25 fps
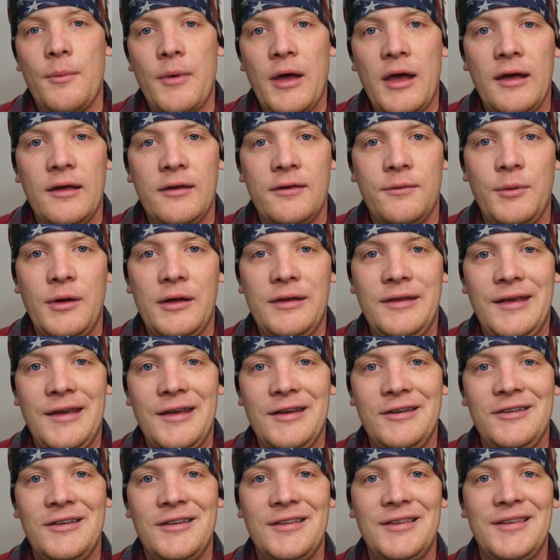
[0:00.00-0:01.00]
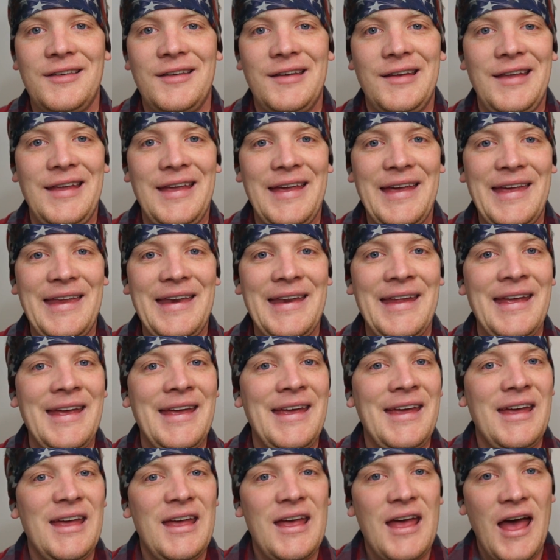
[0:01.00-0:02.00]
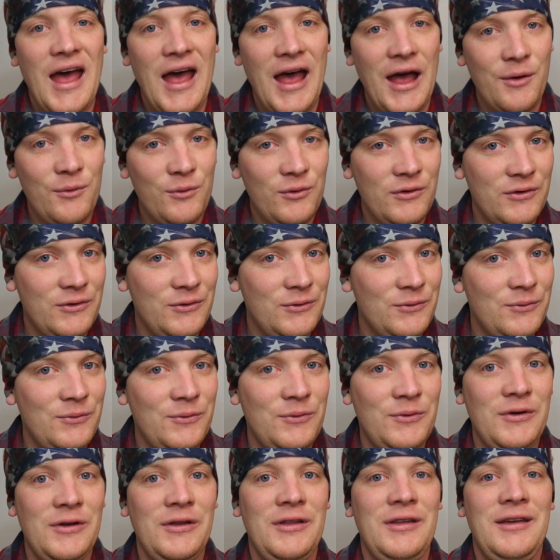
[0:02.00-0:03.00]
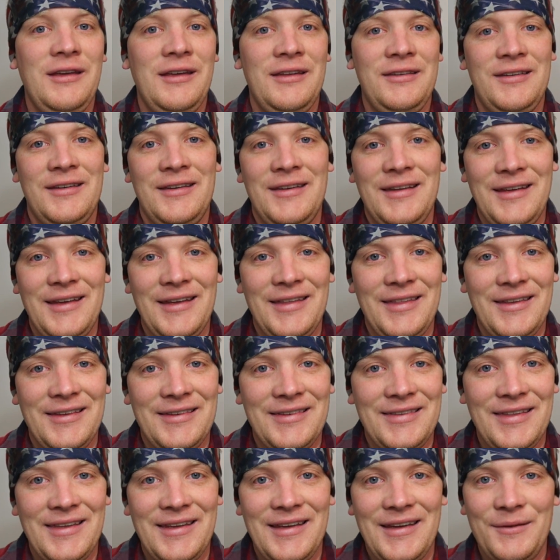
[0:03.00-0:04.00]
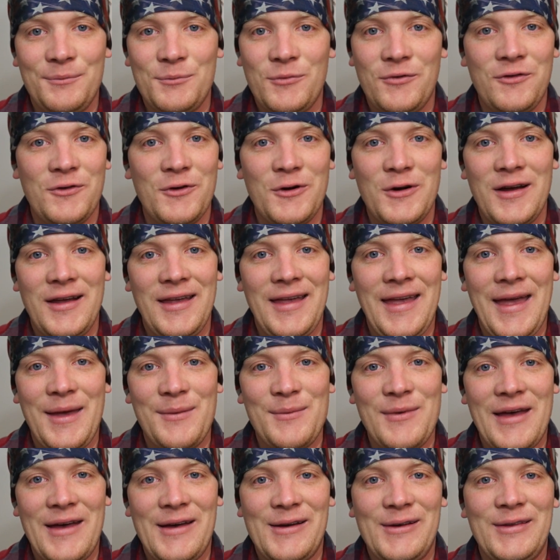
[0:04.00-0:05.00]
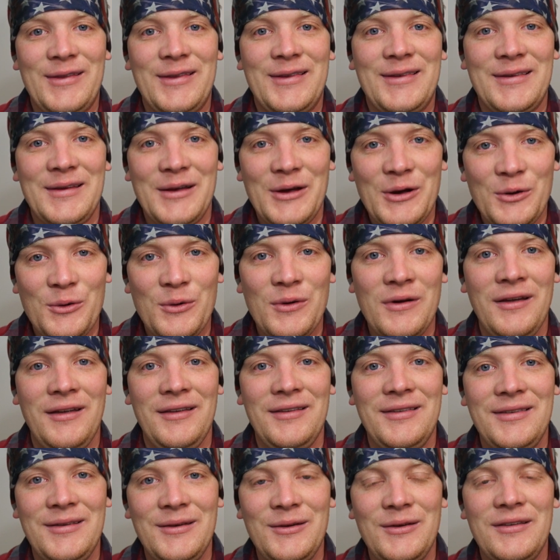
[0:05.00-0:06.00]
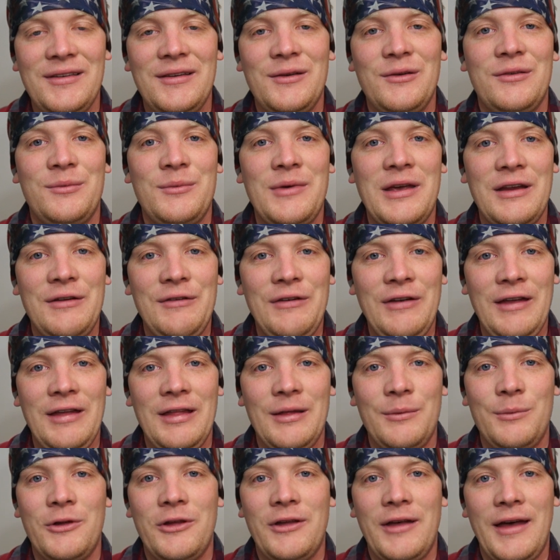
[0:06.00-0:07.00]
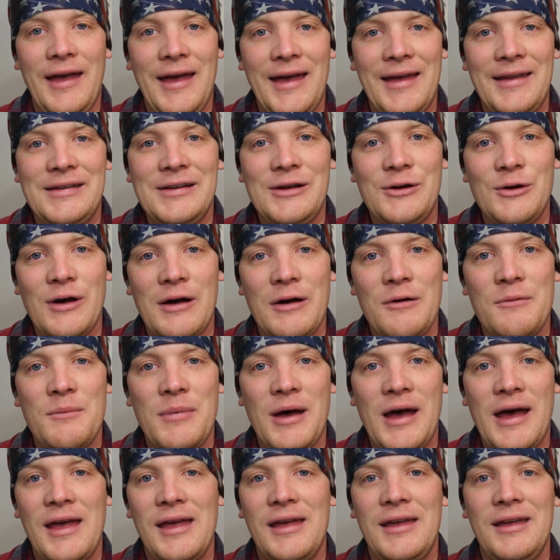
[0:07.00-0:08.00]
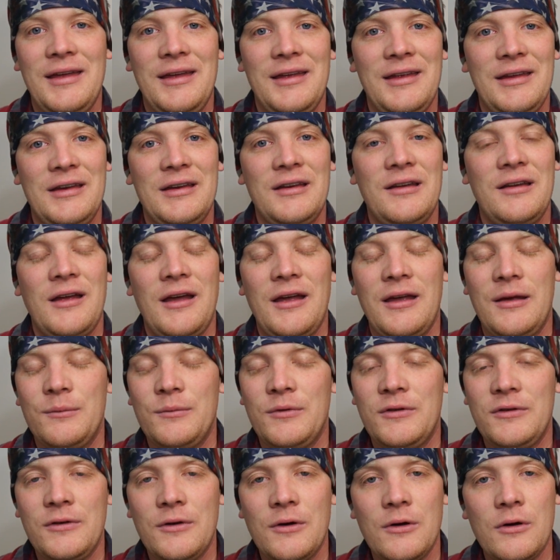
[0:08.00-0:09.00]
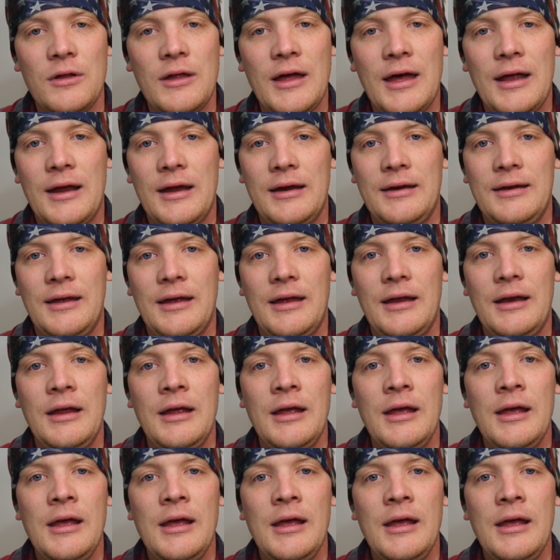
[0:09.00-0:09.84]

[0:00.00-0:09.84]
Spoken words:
my expectations, and again, I was really itching to get this thing before it came out, and so as soon as it was made available, I had to go out and buy it, and I am so glad I did.